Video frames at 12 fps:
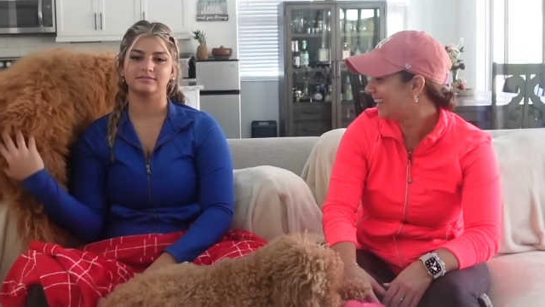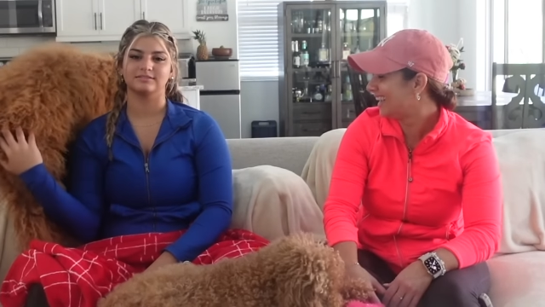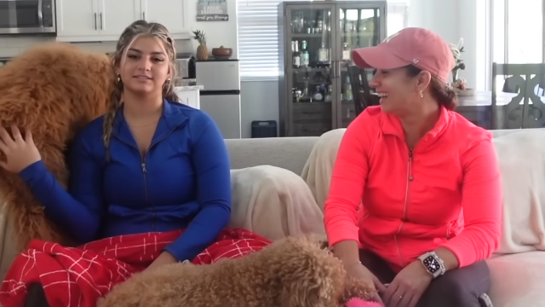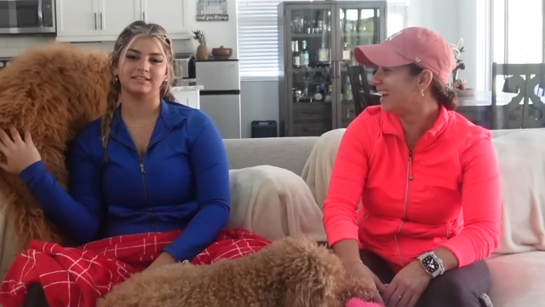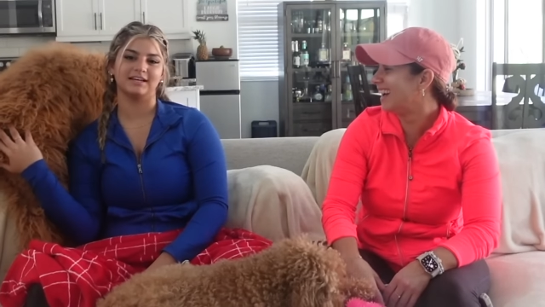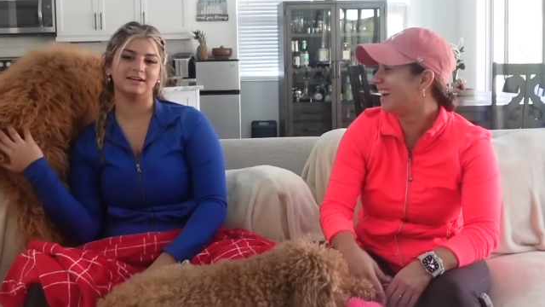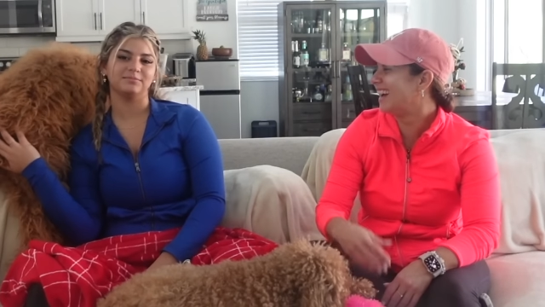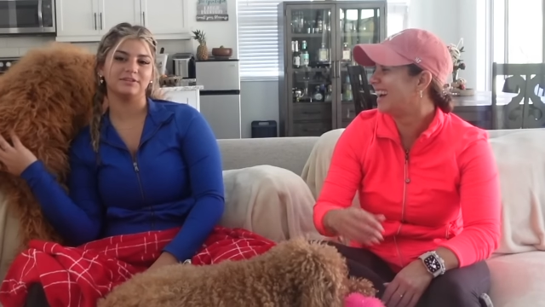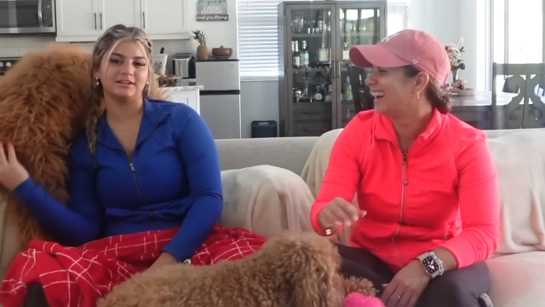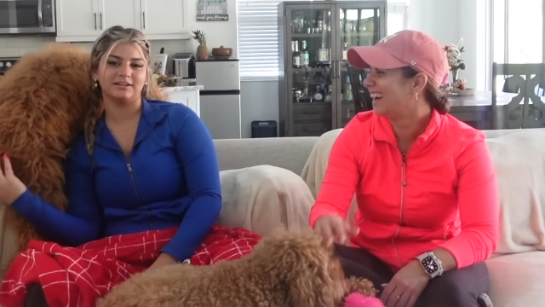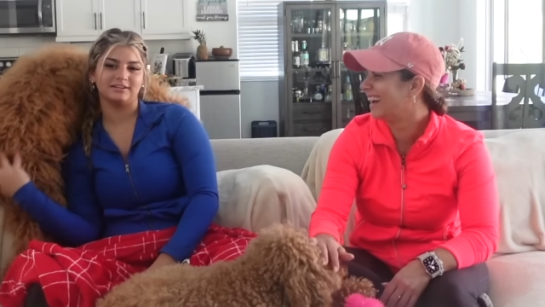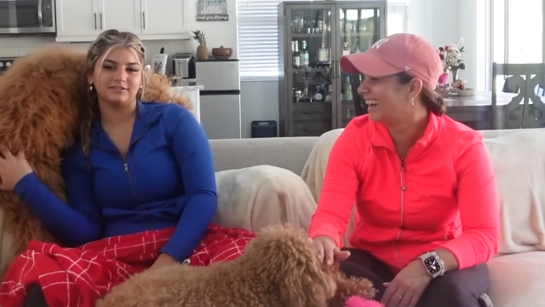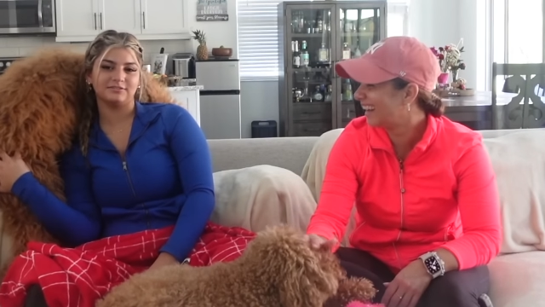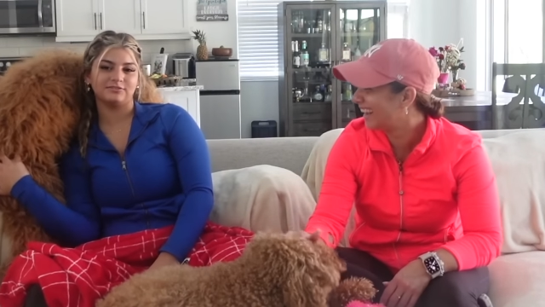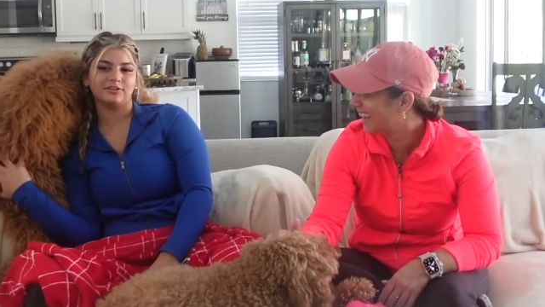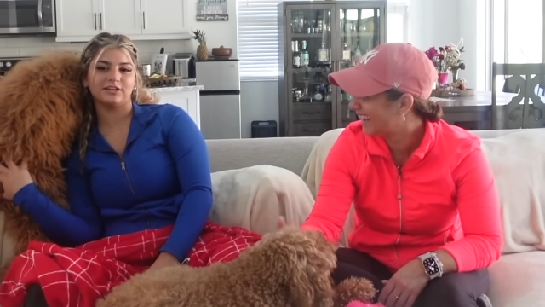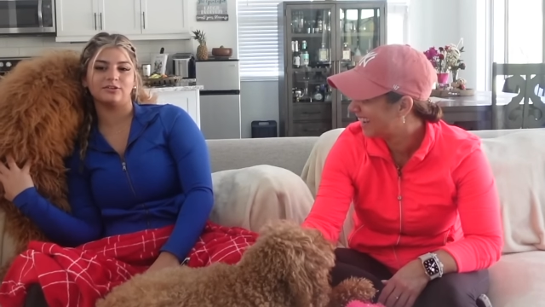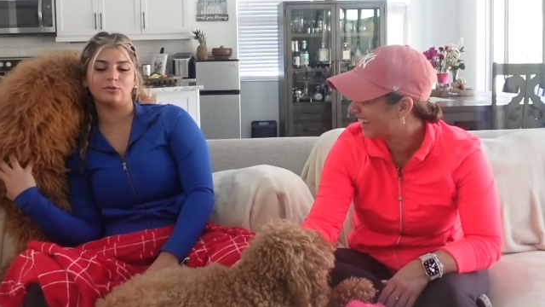Speaker 1: Stay up there. You're a
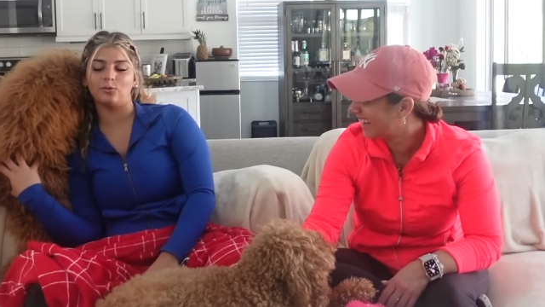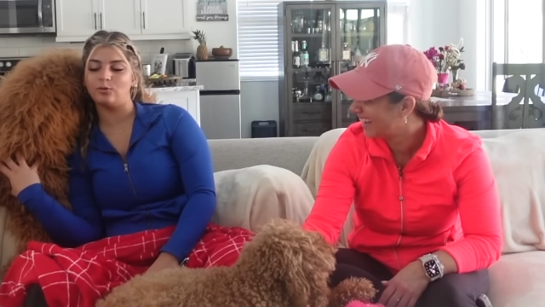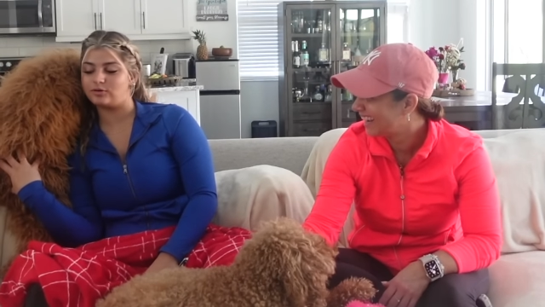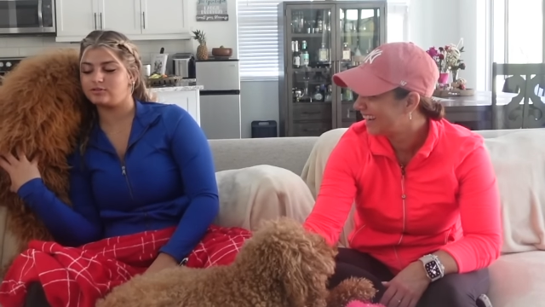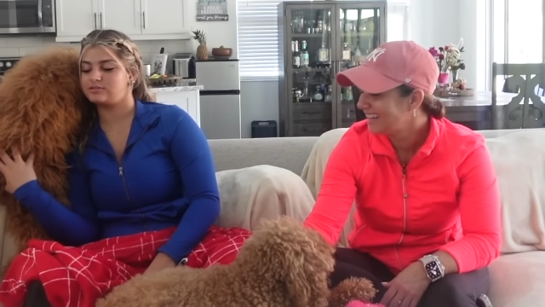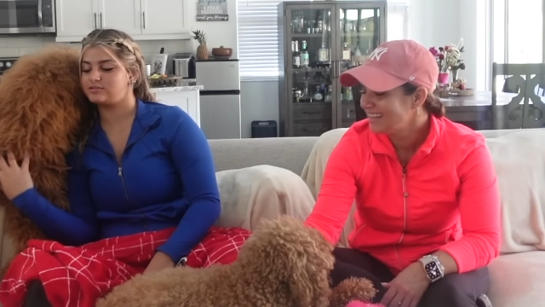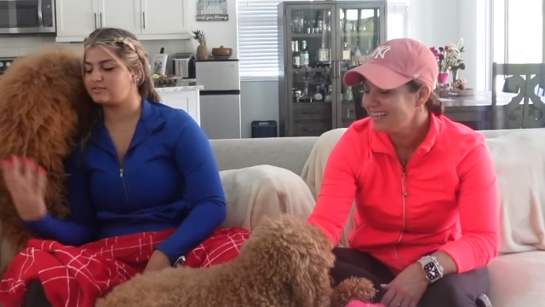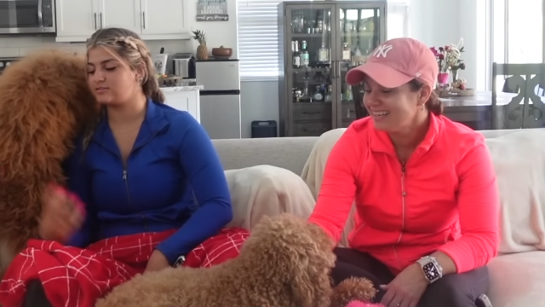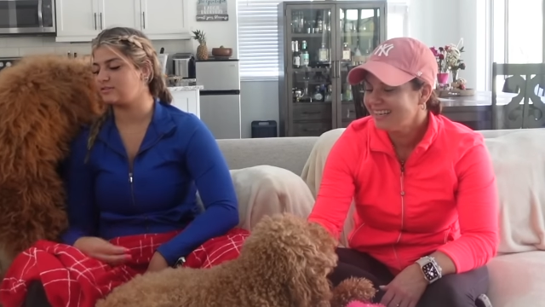freaking horse.